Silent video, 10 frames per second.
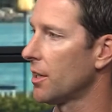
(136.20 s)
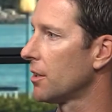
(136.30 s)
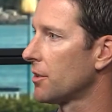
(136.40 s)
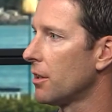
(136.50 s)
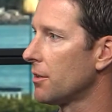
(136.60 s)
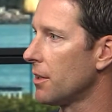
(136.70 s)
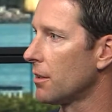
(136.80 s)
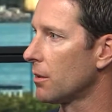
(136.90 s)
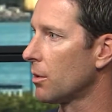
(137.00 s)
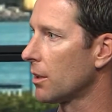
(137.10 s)
sales all
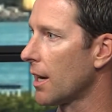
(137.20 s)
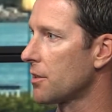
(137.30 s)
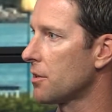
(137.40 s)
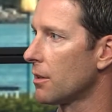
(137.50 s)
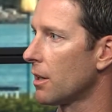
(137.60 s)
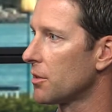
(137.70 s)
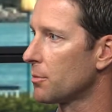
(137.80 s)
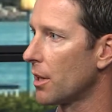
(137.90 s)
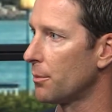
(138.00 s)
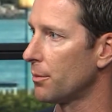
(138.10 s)
year, where last year I was
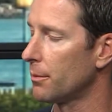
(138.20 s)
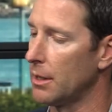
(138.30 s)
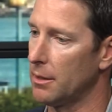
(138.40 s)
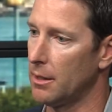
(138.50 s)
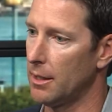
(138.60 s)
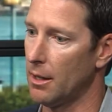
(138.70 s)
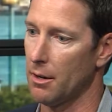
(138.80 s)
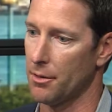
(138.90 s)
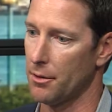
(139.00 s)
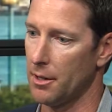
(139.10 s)
in
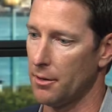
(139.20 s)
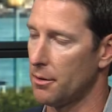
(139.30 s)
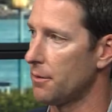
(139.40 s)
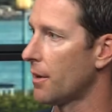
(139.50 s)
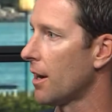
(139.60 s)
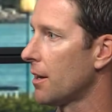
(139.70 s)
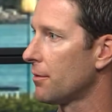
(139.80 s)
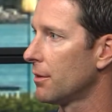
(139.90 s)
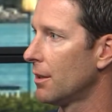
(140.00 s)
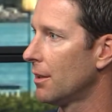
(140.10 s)
the 30,
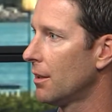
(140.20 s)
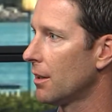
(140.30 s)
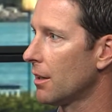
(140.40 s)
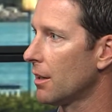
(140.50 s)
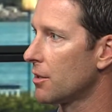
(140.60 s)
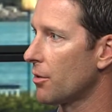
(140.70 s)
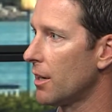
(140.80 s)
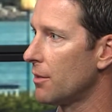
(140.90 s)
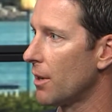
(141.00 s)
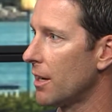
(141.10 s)
35
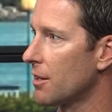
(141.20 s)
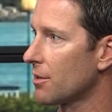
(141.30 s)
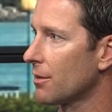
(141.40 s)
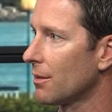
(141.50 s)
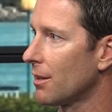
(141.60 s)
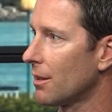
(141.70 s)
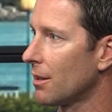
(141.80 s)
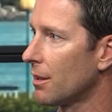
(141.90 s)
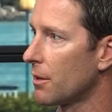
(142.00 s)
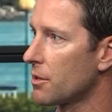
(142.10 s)
trade range
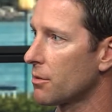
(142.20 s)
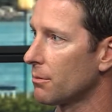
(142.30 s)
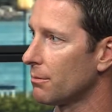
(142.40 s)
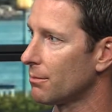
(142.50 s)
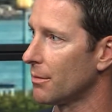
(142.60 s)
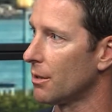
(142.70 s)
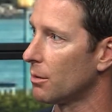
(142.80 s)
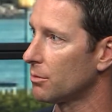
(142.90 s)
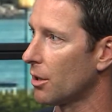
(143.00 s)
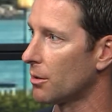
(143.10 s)
of our
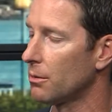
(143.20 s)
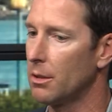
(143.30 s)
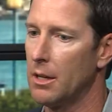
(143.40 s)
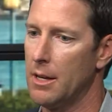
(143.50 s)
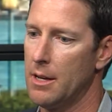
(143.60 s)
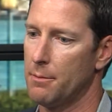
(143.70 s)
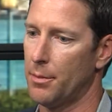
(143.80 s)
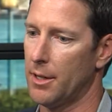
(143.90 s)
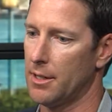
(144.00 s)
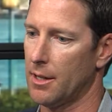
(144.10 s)
total.
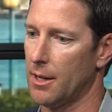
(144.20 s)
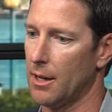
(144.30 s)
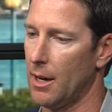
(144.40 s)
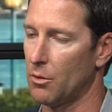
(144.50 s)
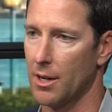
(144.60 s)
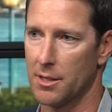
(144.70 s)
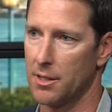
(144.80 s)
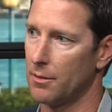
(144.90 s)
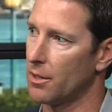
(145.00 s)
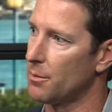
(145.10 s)
But and we're not
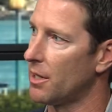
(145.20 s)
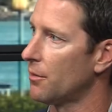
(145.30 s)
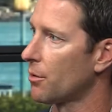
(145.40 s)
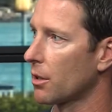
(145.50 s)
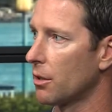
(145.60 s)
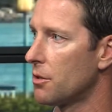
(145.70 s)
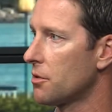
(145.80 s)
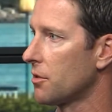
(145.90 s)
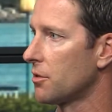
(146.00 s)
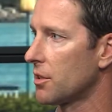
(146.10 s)
seeing very many
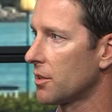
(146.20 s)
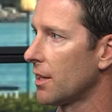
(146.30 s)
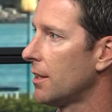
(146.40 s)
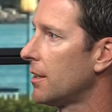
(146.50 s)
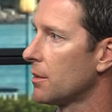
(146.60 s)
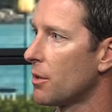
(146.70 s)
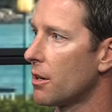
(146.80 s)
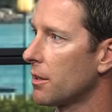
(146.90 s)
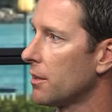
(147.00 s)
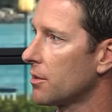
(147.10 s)
foreclosures. They're just not hitting the
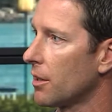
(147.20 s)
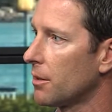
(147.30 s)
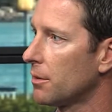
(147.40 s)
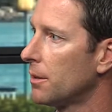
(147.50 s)
market. So